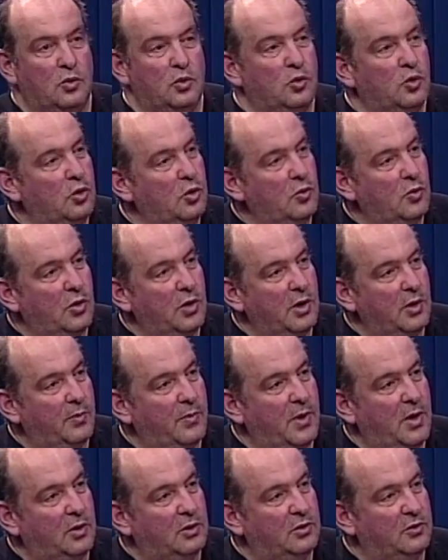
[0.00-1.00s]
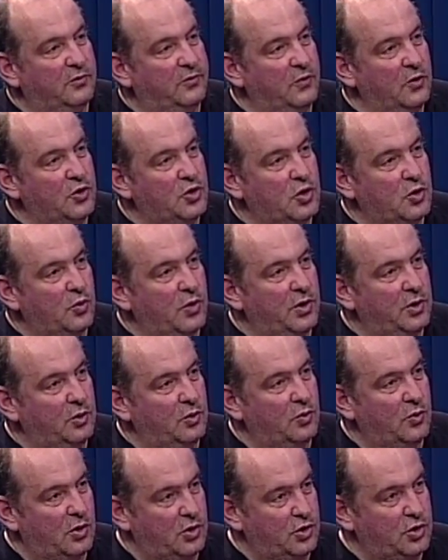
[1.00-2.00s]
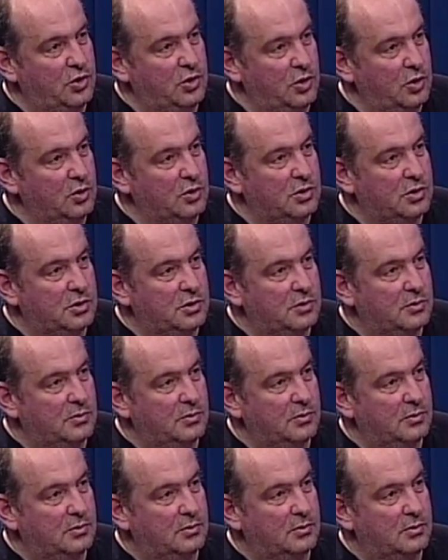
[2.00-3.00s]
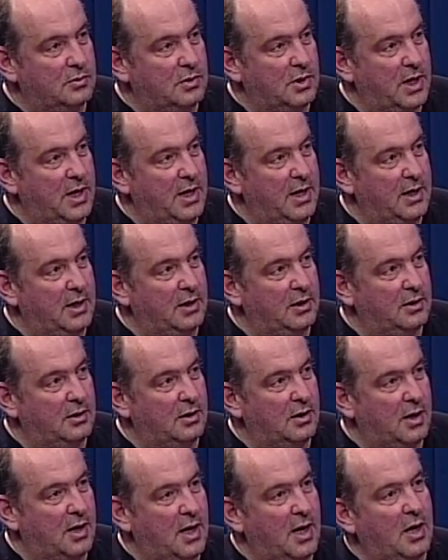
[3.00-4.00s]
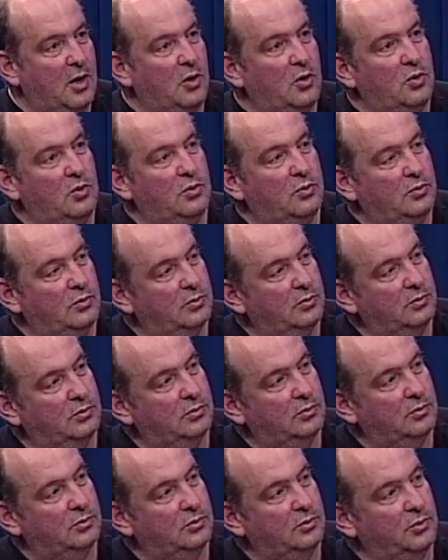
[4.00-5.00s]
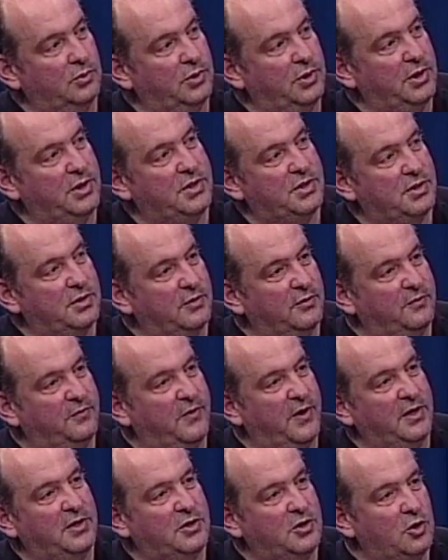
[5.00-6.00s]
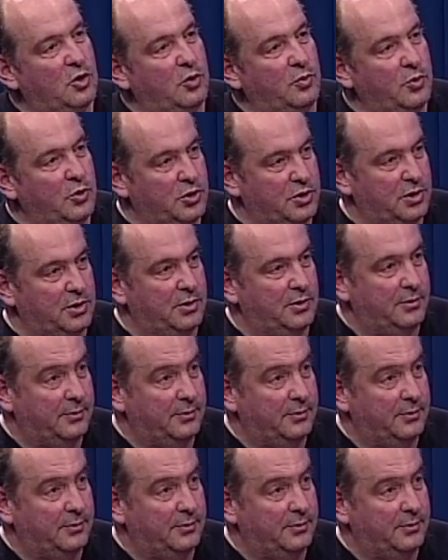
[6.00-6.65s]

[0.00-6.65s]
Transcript: Do you worry about the future when you watch news and how this affects your music?